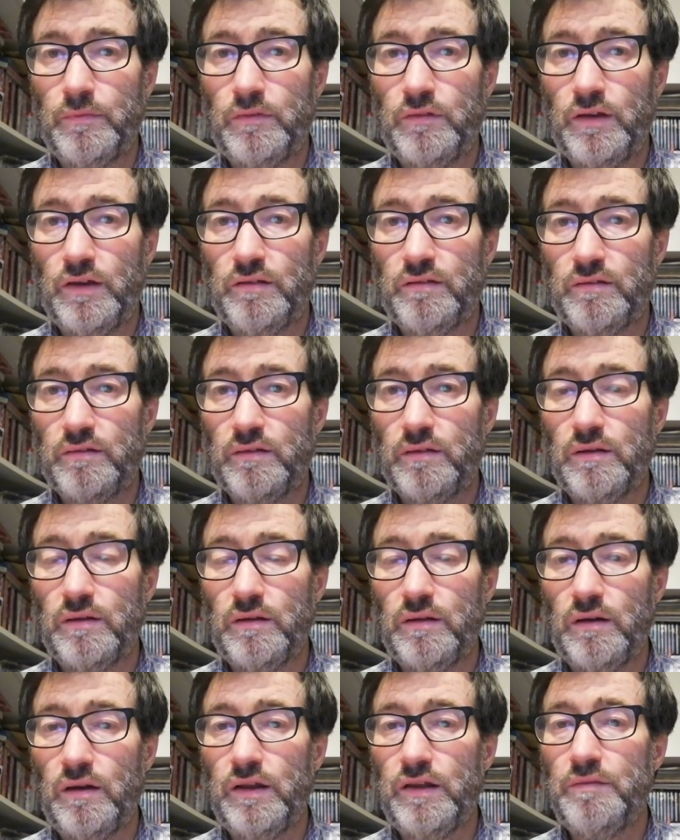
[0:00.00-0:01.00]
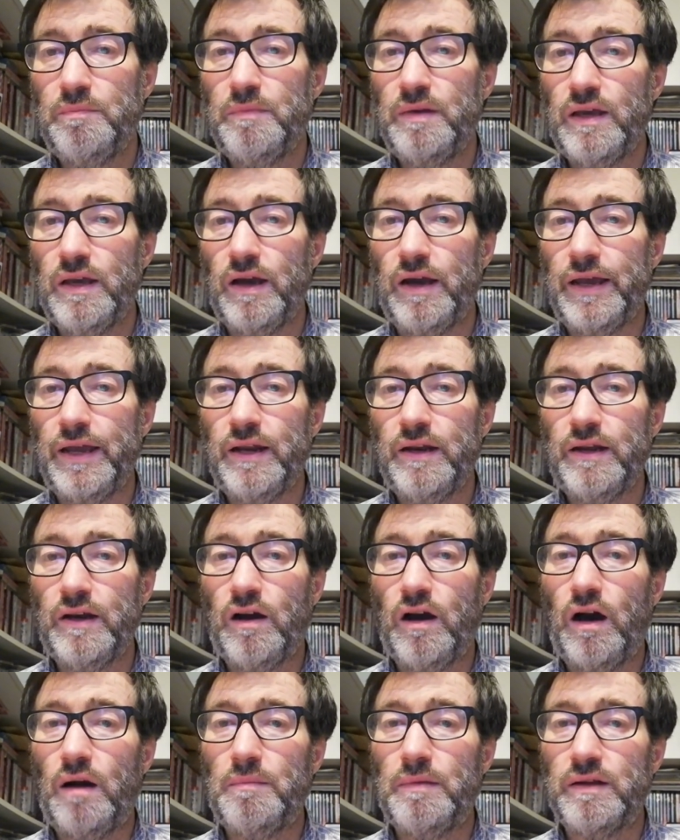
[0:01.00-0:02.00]
Just leave me in the
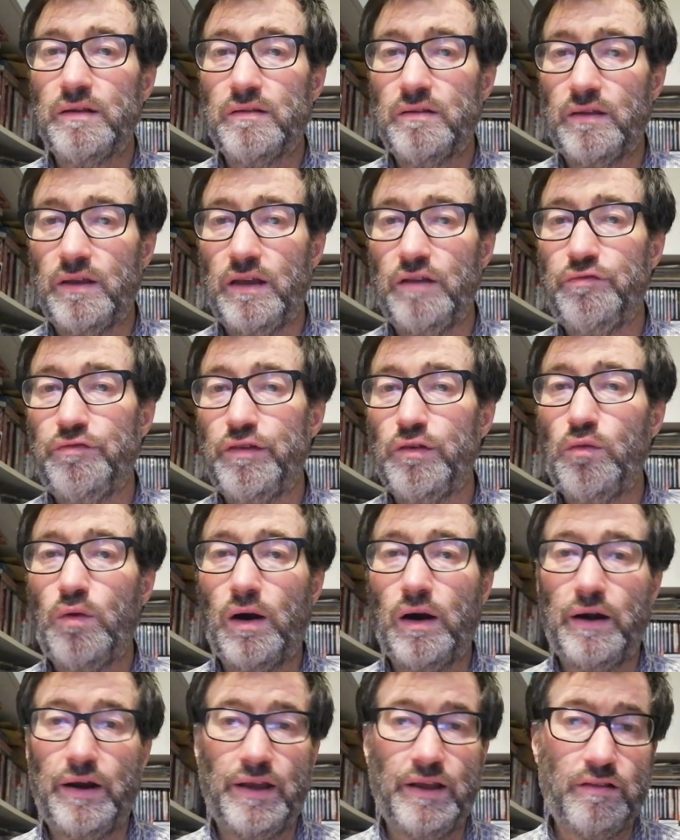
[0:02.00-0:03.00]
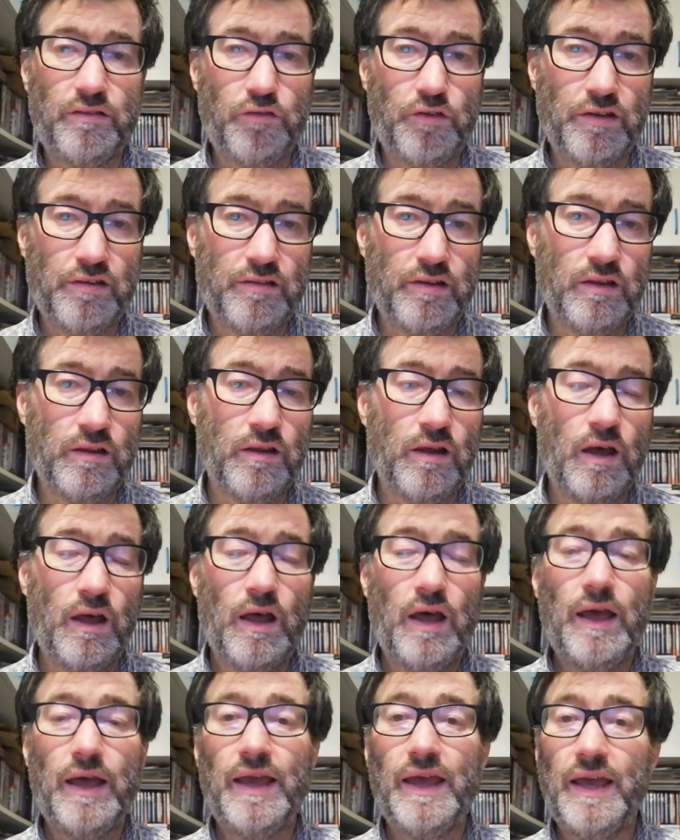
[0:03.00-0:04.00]
comments if you are interested
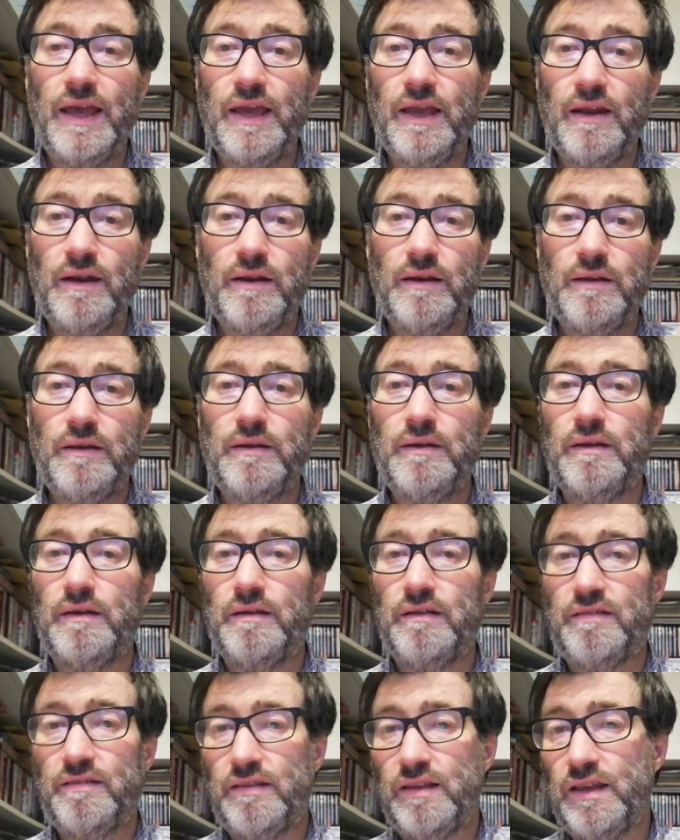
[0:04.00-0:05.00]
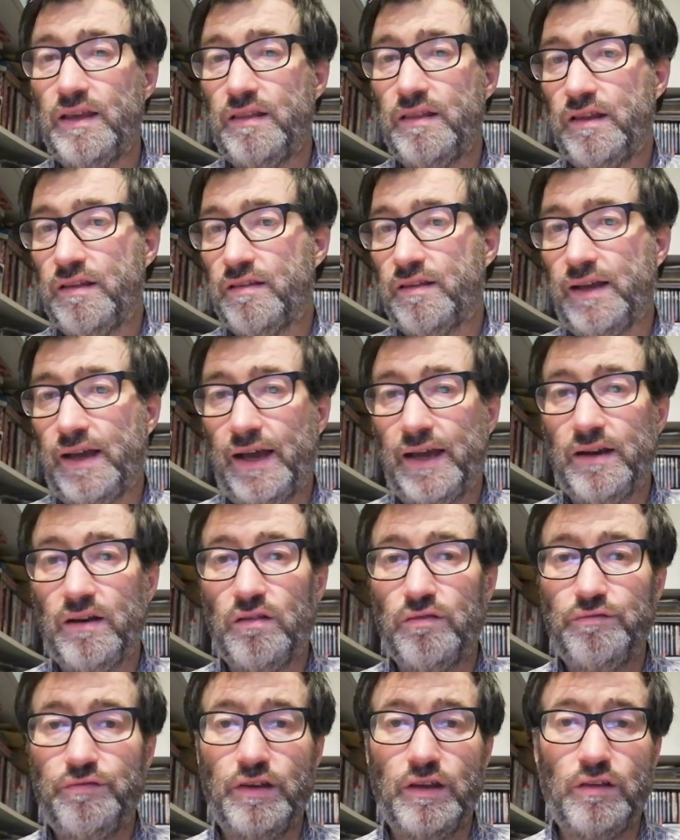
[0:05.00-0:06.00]
in see these
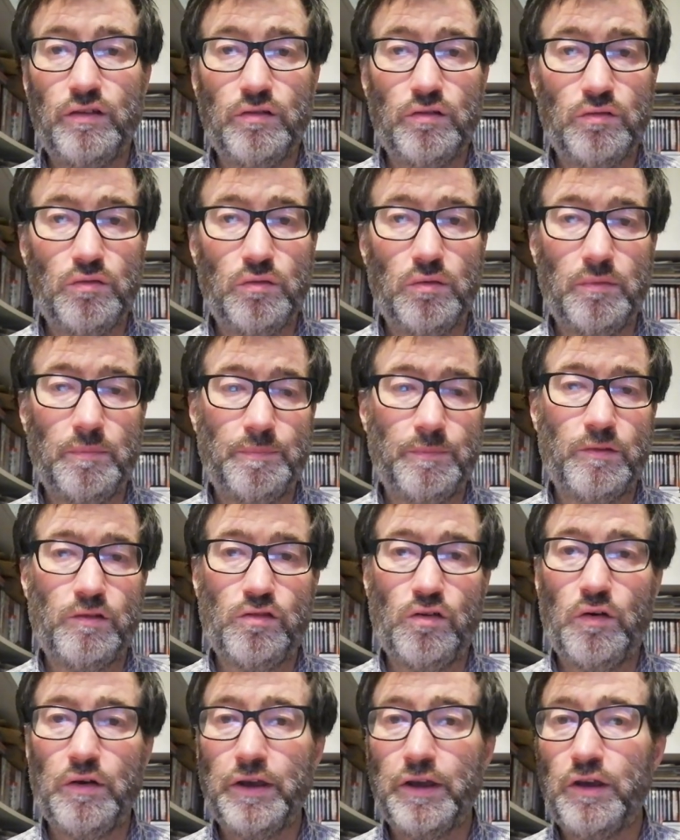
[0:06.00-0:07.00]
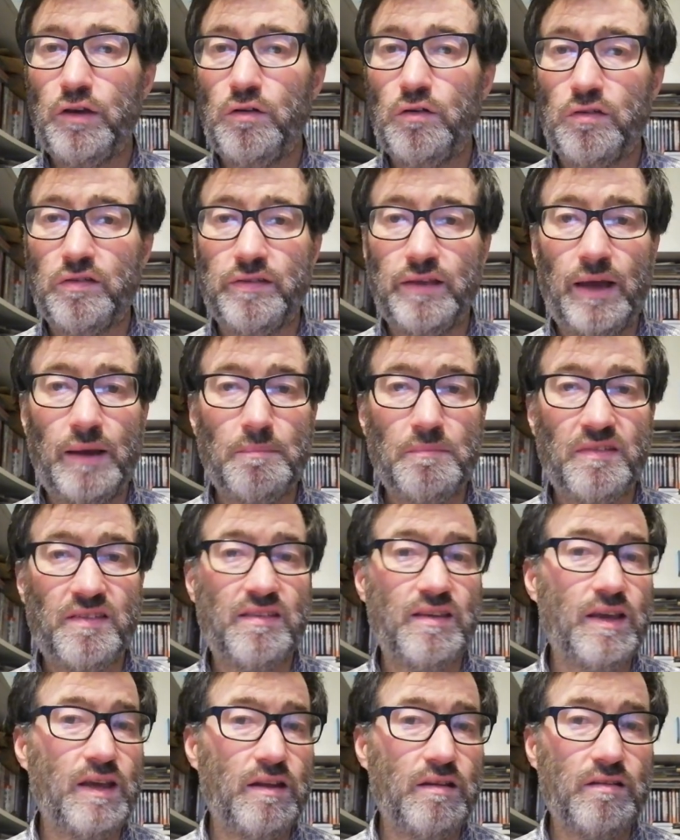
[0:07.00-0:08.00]
kind of videos showing you some
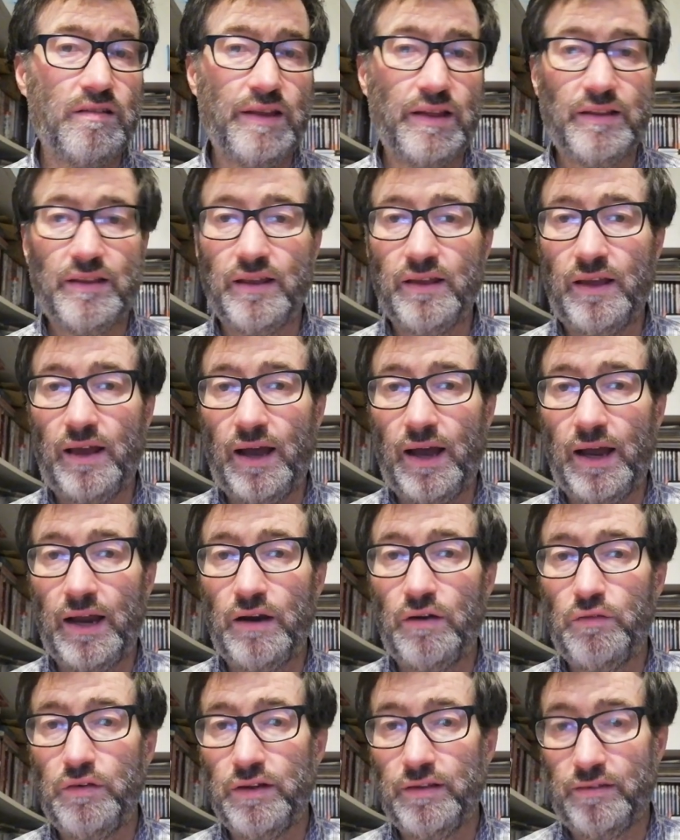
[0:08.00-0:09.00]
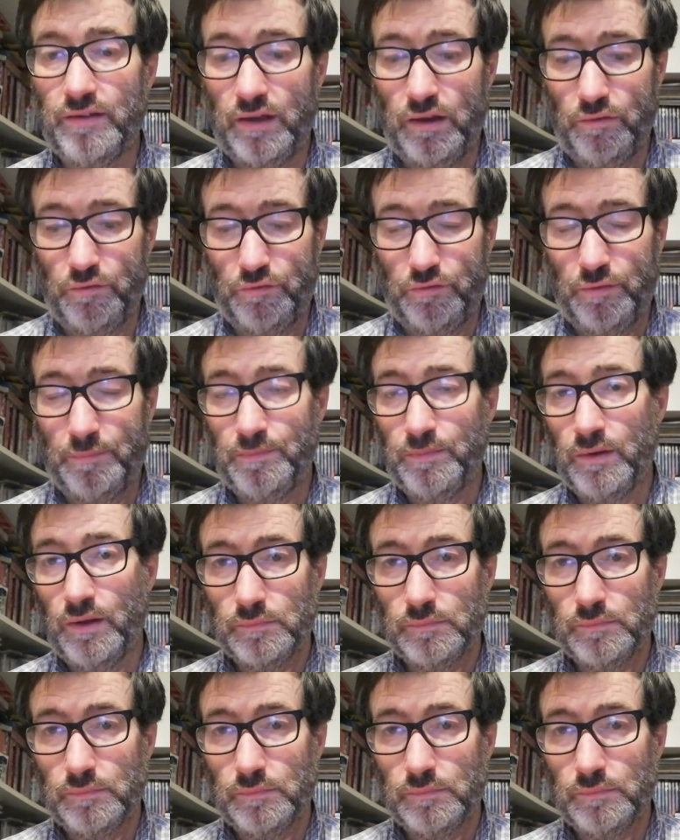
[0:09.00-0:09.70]
zines that I receive.